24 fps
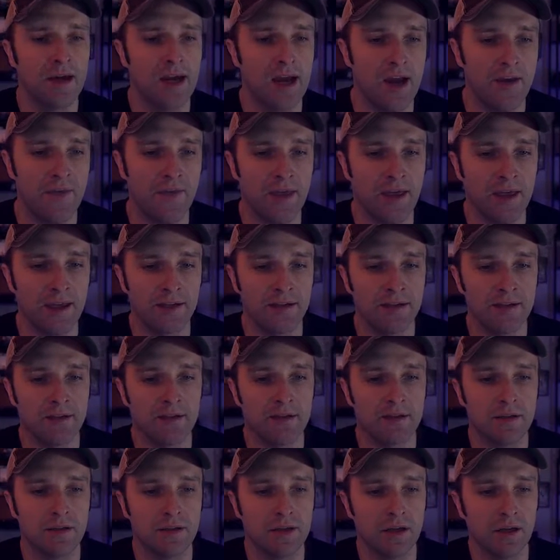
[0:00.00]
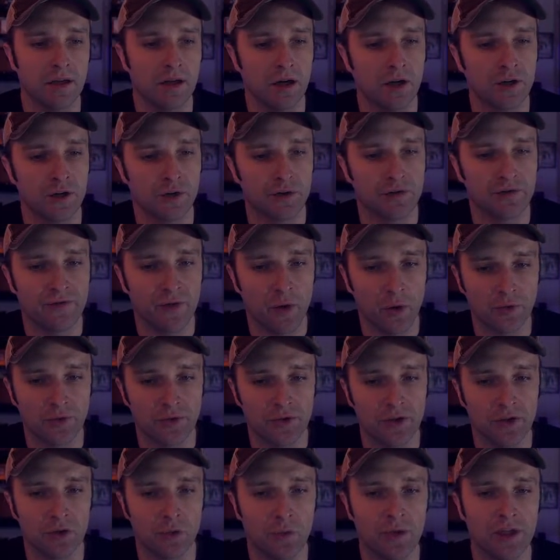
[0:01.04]
And then under
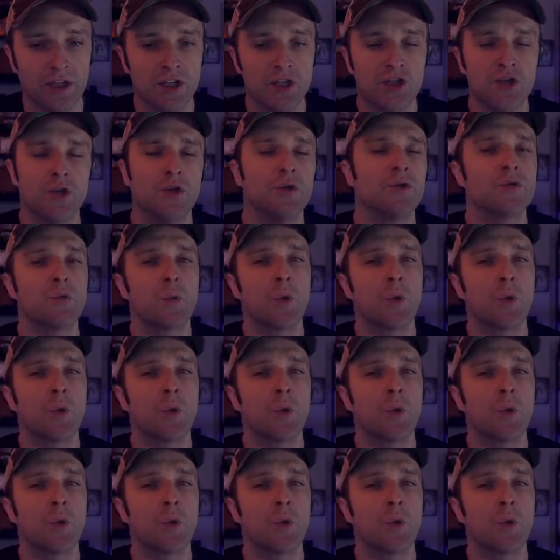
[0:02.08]
folder, we can choose